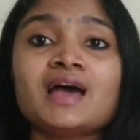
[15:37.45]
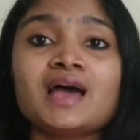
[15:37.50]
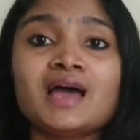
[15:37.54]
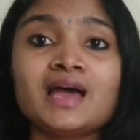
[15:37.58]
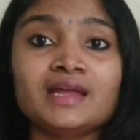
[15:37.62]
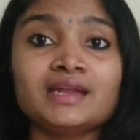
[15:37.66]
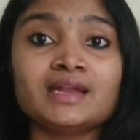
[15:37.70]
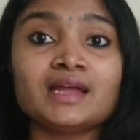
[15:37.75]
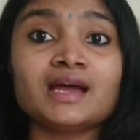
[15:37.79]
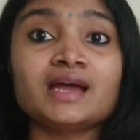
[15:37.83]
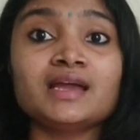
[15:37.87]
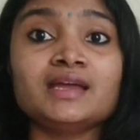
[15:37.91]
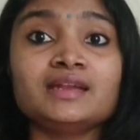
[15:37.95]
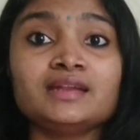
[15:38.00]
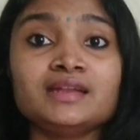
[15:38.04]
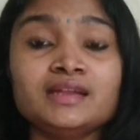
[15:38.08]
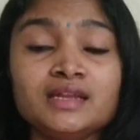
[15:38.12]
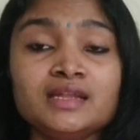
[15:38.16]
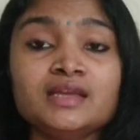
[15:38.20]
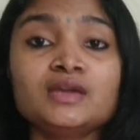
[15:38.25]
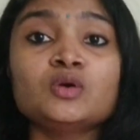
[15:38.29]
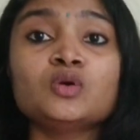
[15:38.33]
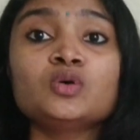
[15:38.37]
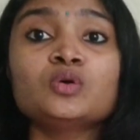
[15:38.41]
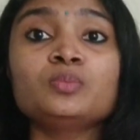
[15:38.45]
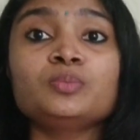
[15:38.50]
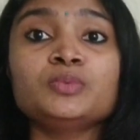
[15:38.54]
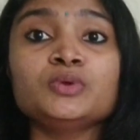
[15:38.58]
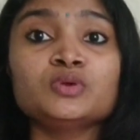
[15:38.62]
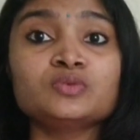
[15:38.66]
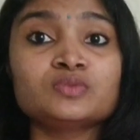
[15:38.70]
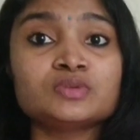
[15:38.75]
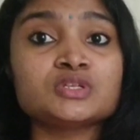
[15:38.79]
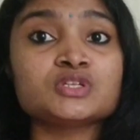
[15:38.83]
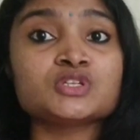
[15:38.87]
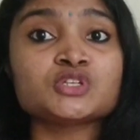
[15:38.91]
And I really hope
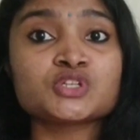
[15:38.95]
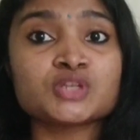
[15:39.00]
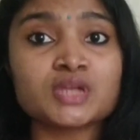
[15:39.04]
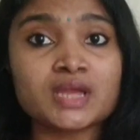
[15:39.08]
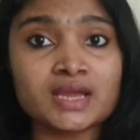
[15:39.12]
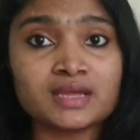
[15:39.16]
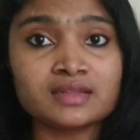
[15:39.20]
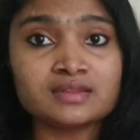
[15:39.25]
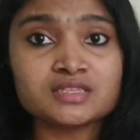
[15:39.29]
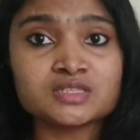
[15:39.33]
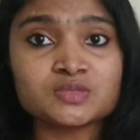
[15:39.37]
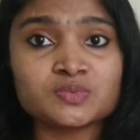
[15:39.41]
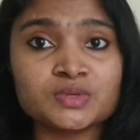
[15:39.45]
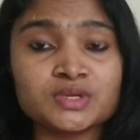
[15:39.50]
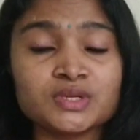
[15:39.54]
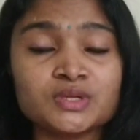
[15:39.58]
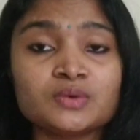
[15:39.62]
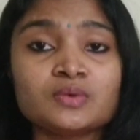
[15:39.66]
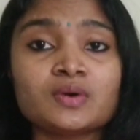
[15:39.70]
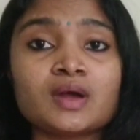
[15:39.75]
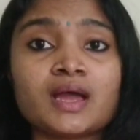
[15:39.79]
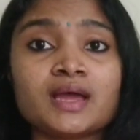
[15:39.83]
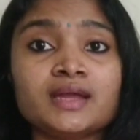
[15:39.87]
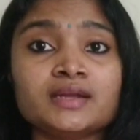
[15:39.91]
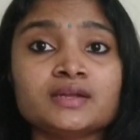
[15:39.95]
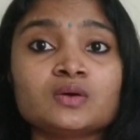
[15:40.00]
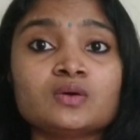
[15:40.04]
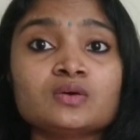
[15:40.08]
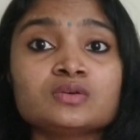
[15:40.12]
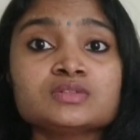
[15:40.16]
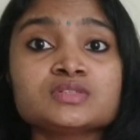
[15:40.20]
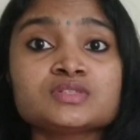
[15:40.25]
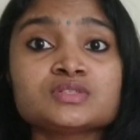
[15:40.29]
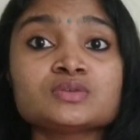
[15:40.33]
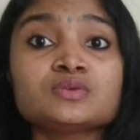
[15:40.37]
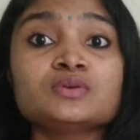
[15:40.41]
you will share this video, and
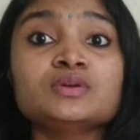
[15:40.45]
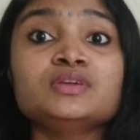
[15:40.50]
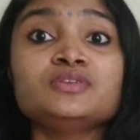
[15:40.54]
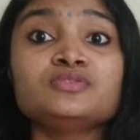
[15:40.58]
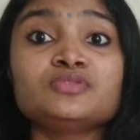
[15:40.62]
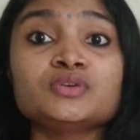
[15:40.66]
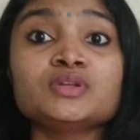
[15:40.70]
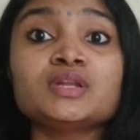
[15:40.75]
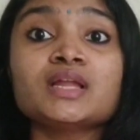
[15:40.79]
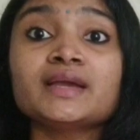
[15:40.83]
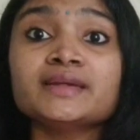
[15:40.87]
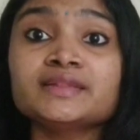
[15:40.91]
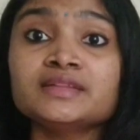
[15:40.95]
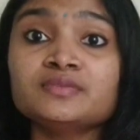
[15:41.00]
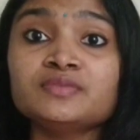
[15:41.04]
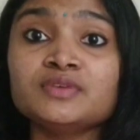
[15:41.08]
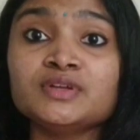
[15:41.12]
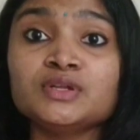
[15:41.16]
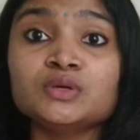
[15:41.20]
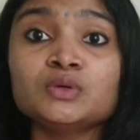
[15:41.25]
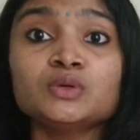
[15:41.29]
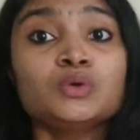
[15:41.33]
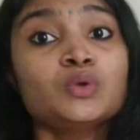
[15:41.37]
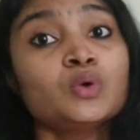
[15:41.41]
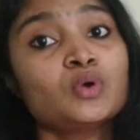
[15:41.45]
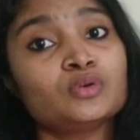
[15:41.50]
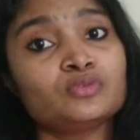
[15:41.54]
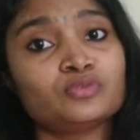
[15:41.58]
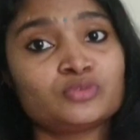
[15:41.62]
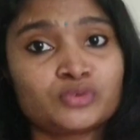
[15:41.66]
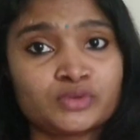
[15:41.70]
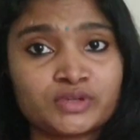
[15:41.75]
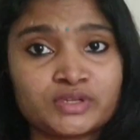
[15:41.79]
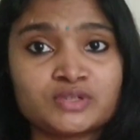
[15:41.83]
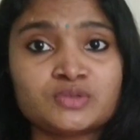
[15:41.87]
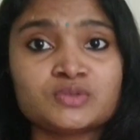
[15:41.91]
also if you like the video, don't
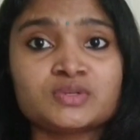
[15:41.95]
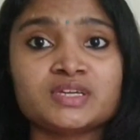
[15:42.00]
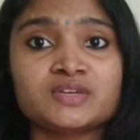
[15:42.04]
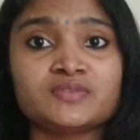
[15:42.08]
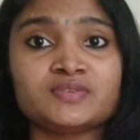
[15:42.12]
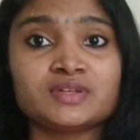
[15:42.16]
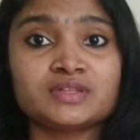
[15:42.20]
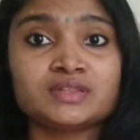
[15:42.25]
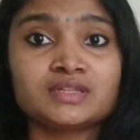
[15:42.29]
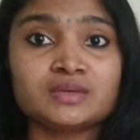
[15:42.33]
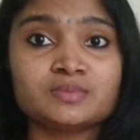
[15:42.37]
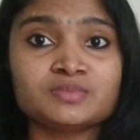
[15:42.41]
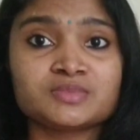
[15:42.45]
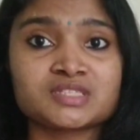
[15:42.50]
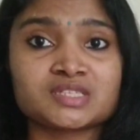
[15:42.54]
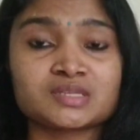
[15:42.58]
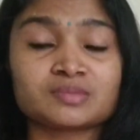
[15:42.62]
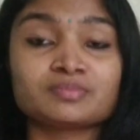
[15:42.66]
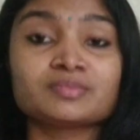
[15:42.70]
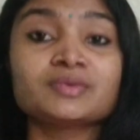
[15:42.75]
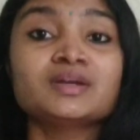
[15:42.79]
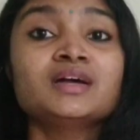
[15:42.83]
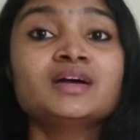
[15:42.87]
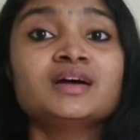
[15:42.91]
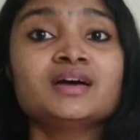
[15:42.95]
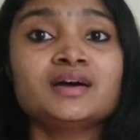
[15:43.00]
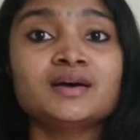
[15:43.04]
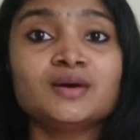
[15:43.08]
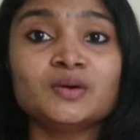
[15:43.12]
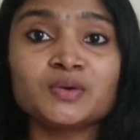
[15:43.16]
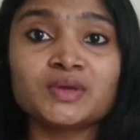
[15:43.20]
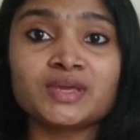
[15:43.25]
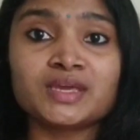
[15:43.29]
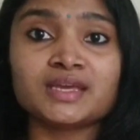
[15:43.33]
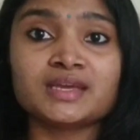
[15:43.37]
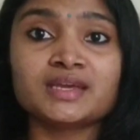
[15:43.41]
forget to give it a thumbs up.
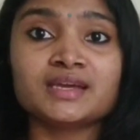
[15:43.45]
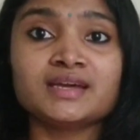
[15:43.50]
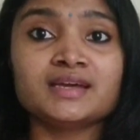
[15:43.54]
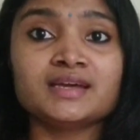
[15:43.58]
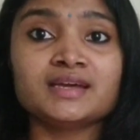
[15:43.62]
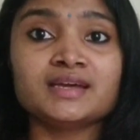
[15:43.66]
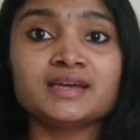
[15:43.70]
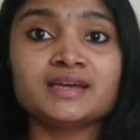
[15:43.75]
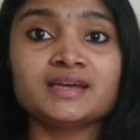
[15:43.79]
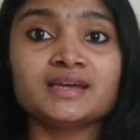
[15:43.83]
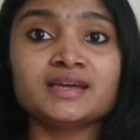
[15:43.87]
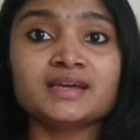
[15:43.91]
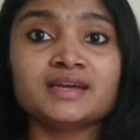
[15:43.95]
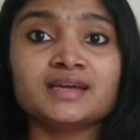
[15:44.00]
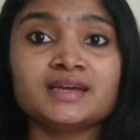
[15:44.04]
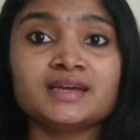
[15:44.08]
Okay, thank